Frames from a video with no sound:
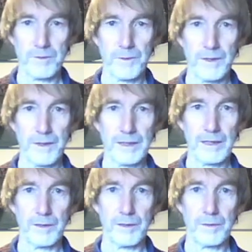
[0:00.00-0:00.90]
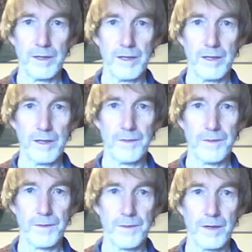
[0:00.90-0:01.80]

cyclone, it's